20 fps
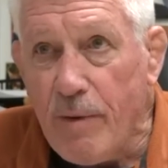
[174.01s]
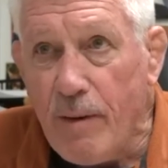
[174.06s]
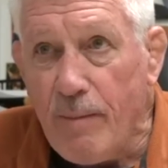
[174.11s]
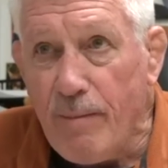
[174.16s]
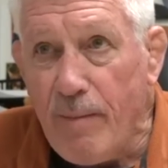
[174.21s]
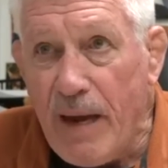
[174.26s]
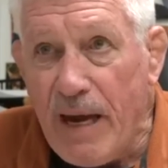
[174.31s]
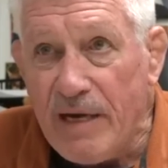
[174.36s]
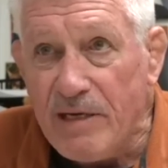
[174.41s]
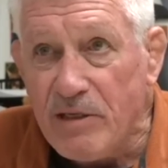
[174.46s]
a
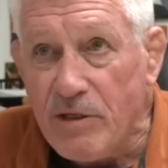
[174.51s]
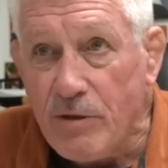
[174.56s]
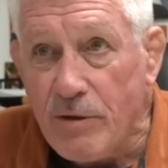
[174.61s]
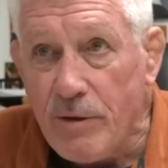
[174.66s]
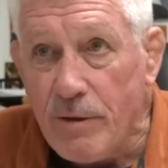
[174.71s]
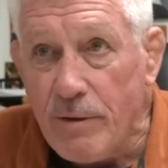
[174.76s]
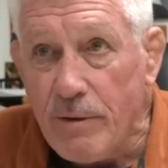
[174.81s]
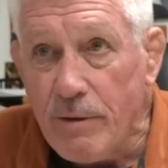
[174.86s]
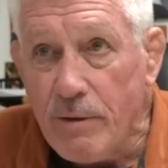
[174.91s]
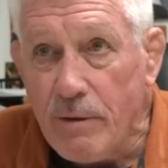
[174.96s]

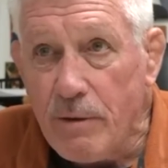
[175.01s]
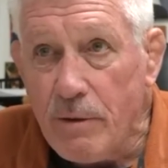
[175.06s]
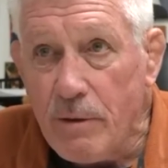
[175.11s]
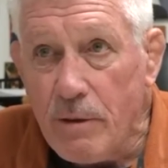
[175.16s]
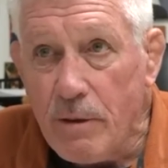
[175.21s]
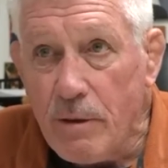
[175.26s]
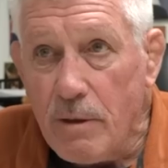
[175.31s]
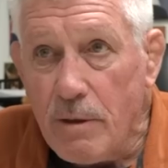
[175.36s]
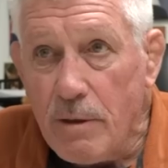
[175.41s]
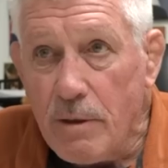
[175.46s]
master
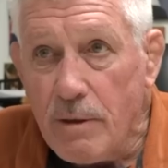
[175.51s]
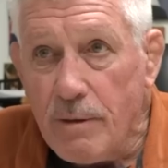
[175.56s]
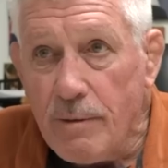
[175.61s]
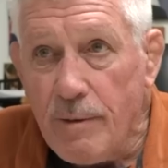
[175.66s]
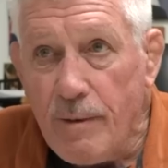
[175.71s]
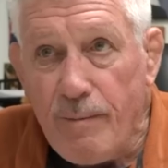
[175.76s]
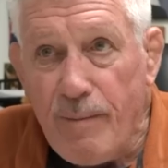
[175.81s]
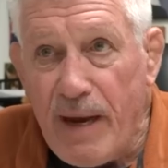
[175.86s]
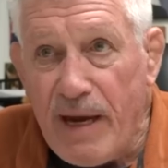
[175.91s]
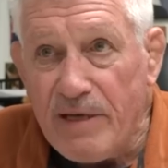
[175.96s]

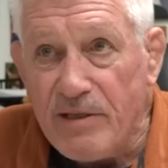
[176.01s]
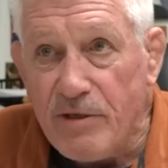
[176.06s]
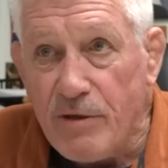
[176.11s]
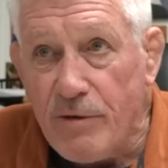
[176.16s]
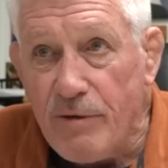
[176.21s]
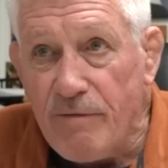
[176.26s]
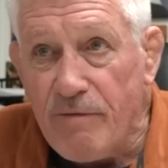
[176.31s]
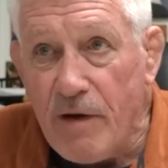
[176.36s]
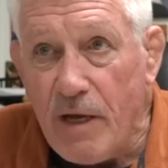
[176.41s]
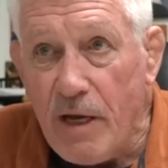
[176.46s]

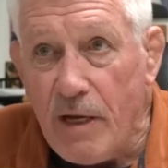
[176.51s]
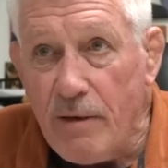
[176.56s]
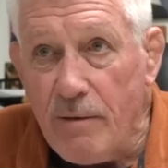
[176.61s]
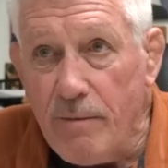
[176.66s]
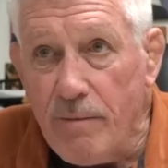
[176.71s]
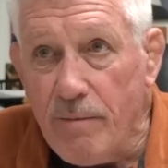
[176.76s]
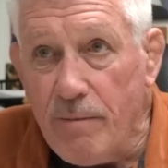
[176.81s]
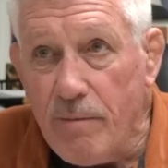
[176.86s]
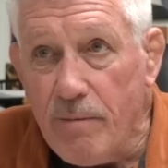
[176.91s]
of none,